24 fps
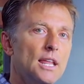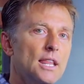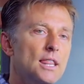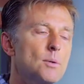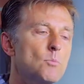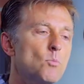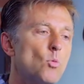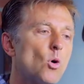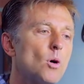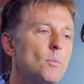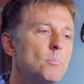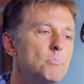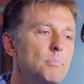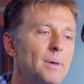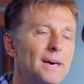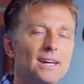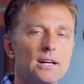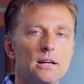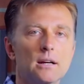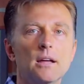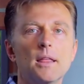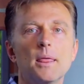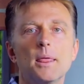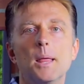The more
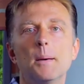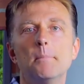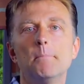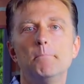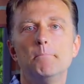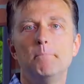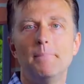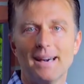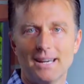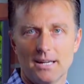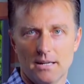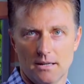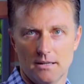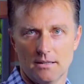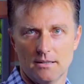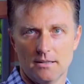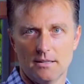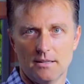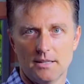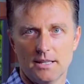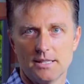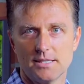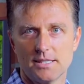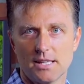bitter, the better.
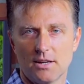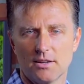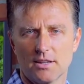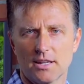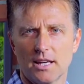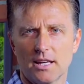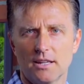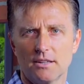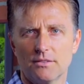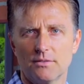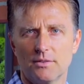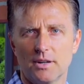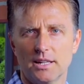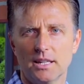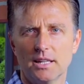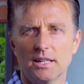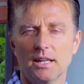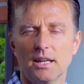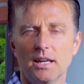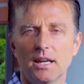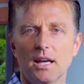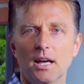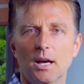That sounded kind of funny.